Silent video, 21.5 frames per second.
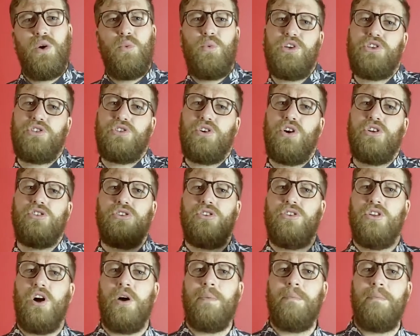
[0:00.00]
we start to
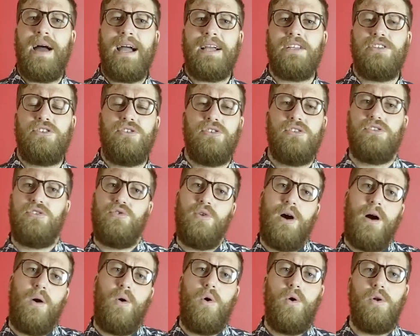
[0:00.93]
long back to, to
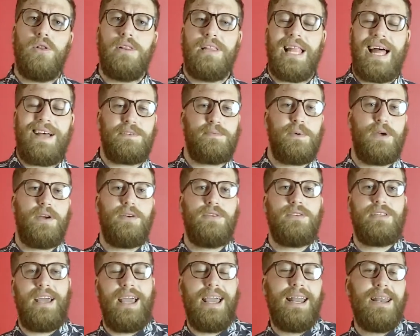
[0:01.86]
our old lives because
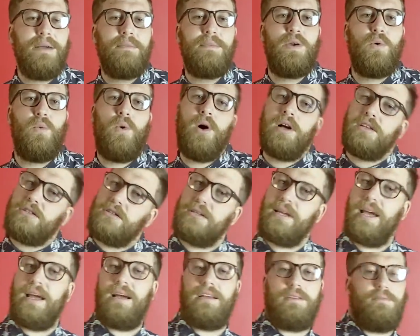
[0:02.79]
the enemy wants to
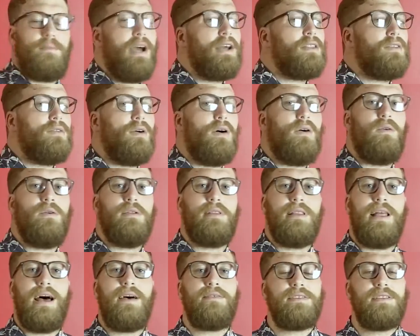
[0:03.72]
take us back to our old
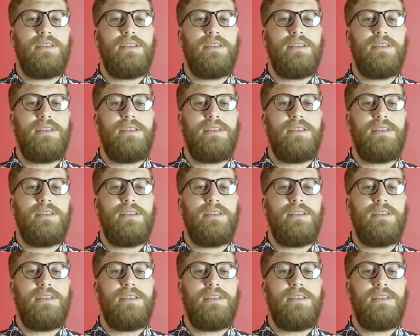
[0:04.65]
lives.